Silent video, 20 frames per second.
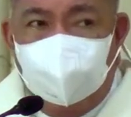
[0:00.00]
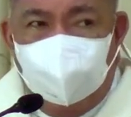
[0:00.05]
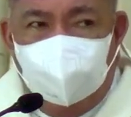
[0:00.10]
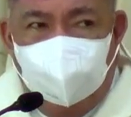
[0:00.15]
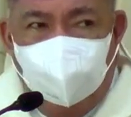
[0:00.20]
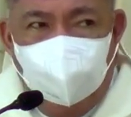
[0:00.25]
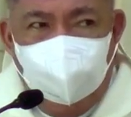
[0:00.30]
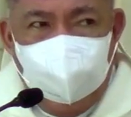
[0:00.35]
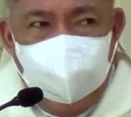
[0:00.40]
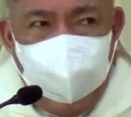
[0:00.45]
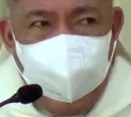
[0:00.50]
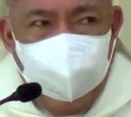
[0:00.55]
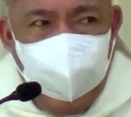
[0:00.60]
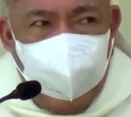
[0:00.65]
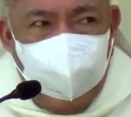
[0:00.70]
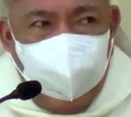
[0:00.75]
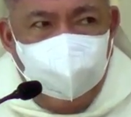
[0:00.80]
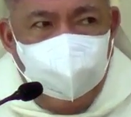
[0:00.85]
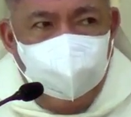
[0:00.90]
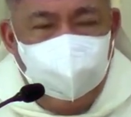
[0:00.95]
buhi
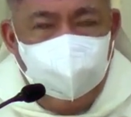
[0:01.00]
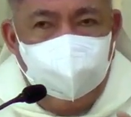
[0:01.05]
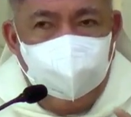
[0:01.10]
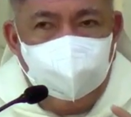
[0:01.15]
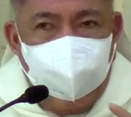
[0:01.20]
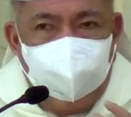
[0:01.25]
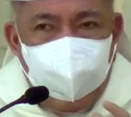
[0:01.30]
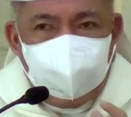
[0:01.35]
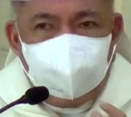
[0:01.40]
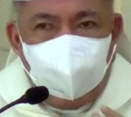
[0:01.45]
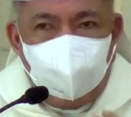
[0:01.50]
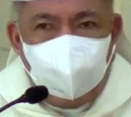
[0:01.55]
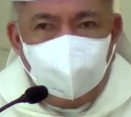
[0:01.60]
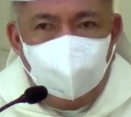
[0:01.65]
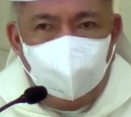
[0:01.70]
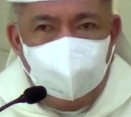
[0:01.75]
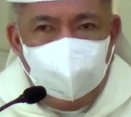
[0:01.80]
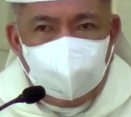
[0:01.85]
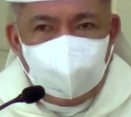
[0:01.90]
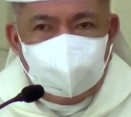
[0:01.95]
ang atong
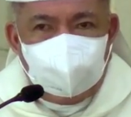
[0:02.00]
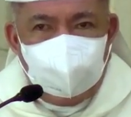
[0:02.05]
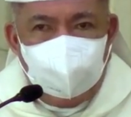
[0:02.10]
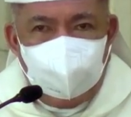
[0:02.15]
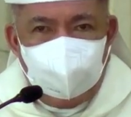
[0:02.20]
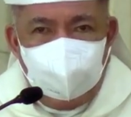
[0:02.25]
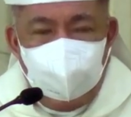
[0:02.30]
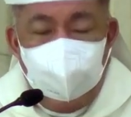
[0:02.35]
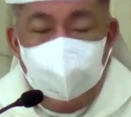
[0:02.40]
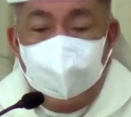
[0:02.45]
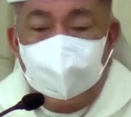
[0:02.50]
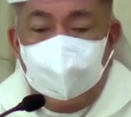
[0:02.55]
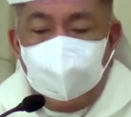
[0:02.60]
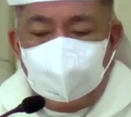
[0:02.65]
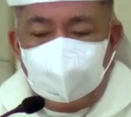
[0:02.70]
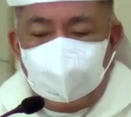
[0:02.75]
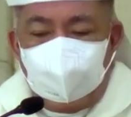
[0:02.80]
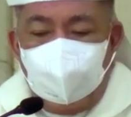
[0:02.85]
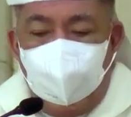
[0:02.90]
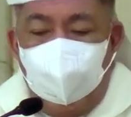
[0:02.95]
connection
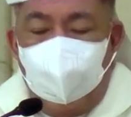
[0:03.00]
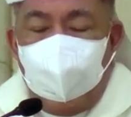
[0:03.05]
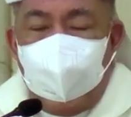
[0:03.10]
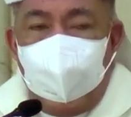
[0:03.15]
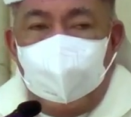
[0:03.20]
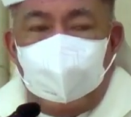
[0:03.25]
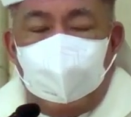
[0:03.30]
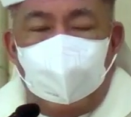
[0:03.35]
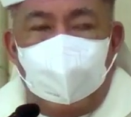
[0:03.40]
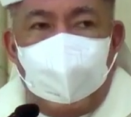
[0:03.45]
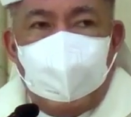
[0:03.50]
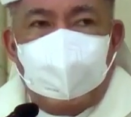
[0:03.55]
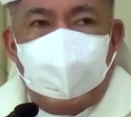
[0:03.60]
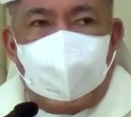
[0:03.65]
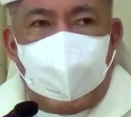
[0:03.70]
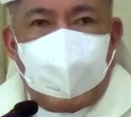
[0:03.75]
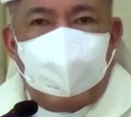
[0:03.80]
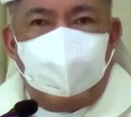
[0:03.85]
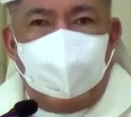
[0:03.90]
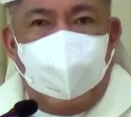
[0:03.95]
shown in today's
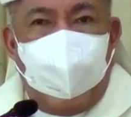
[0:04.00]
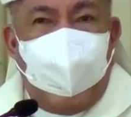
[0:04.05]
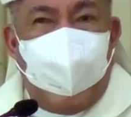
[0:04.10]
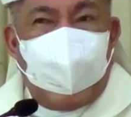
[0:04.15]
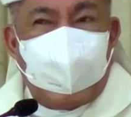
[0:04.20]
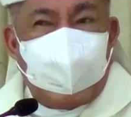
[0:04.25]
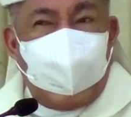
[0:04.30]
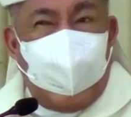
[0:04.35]
gospel as